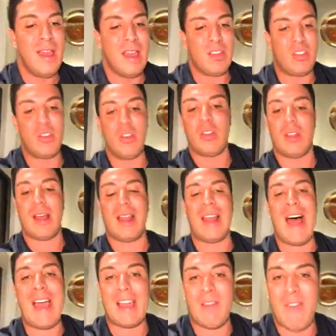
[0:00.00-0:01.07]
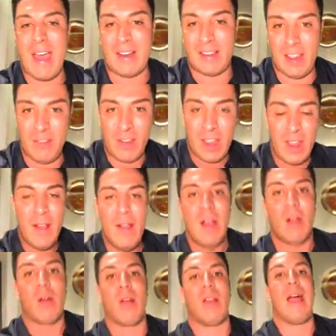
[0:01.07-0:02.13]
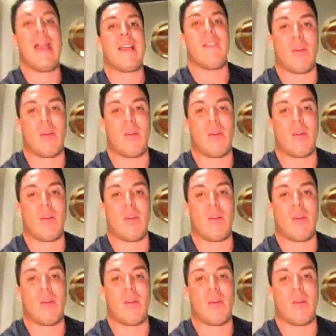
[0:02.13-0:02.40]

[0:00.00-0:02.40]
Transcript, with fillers: It's usually a lack of activity or a lack